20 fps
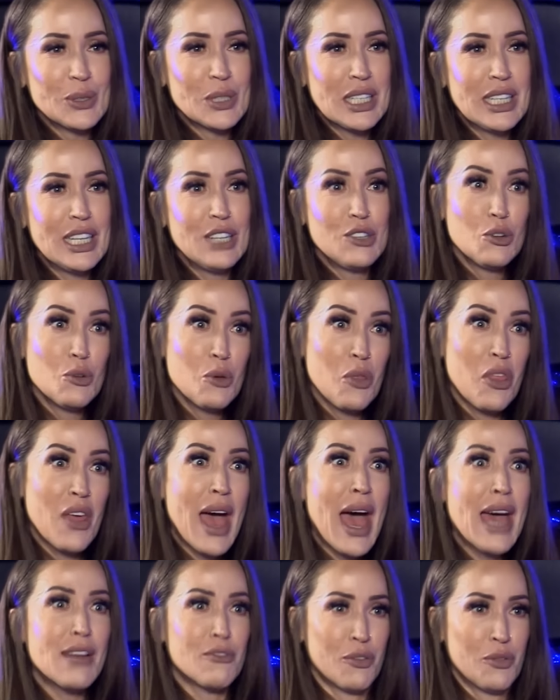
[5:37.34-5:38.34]
did he do
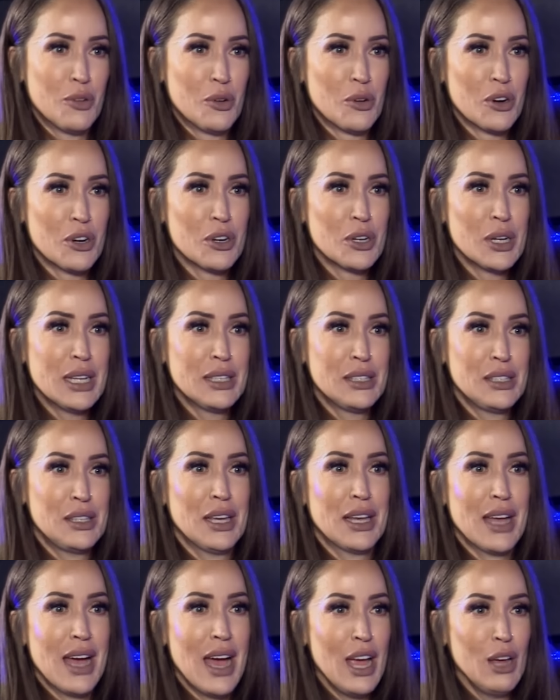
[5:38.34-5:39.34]
that for? Right. It's
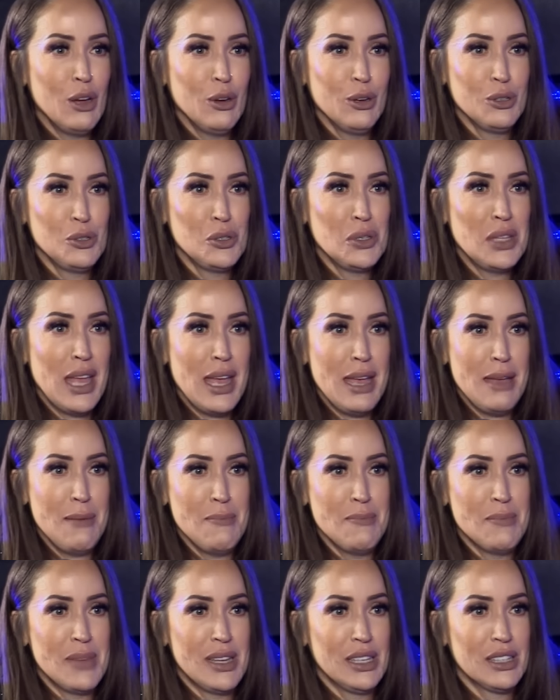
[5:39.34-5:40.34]
the guy whose
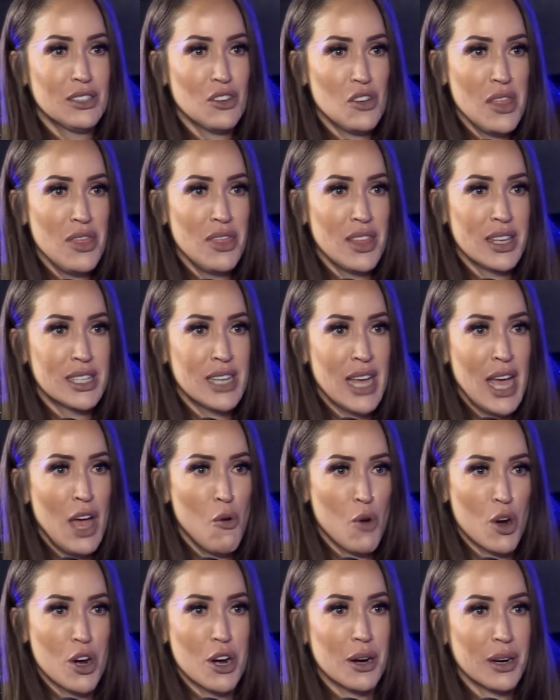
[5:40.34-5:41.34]
name is on the
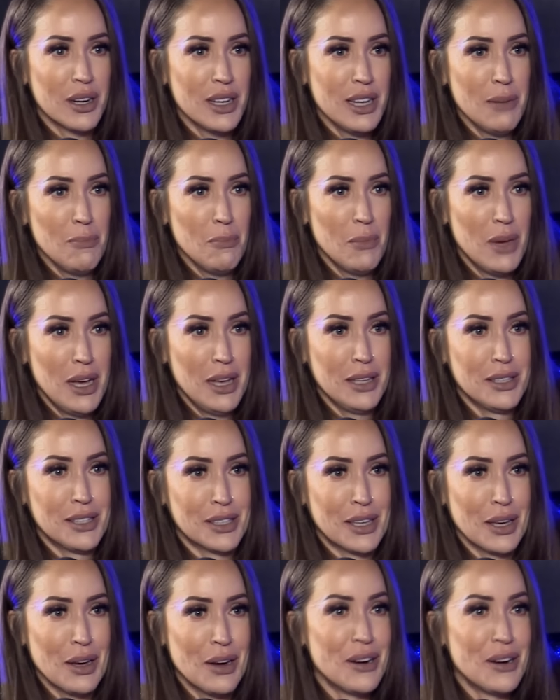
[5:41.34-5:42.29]
tower in Moscow.